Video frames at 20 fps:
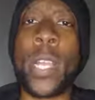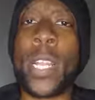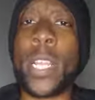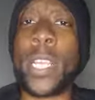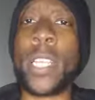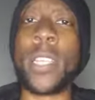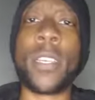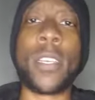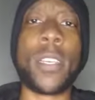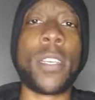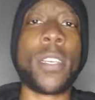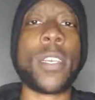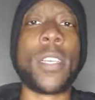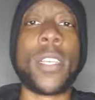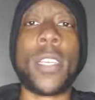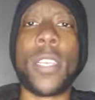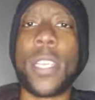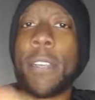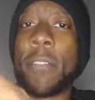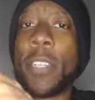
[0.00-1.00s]
around and wait for
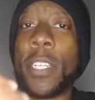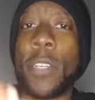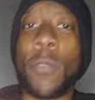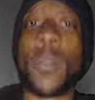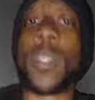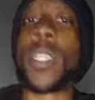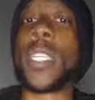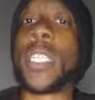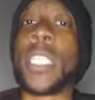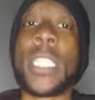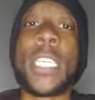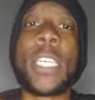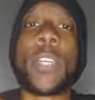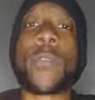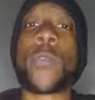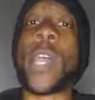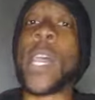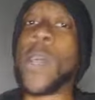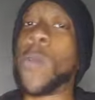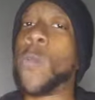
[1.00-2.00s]
you, cool.
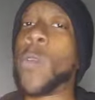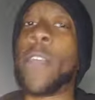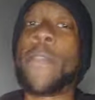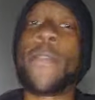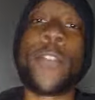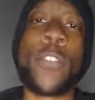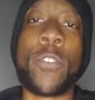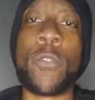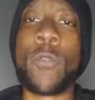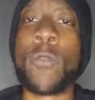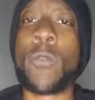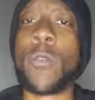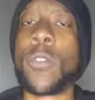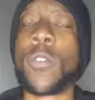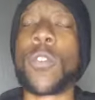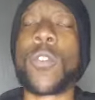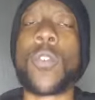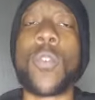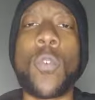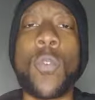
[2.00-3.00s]
You know,
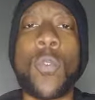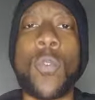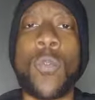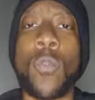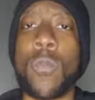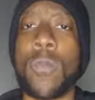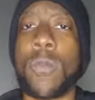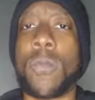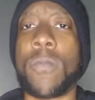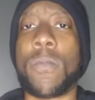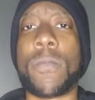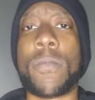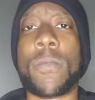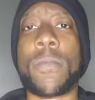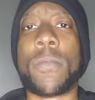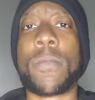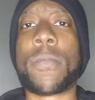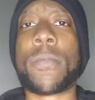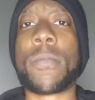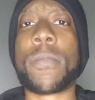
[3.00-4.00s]
if not, let her
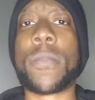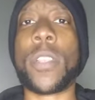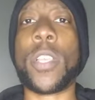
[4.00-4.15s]
go.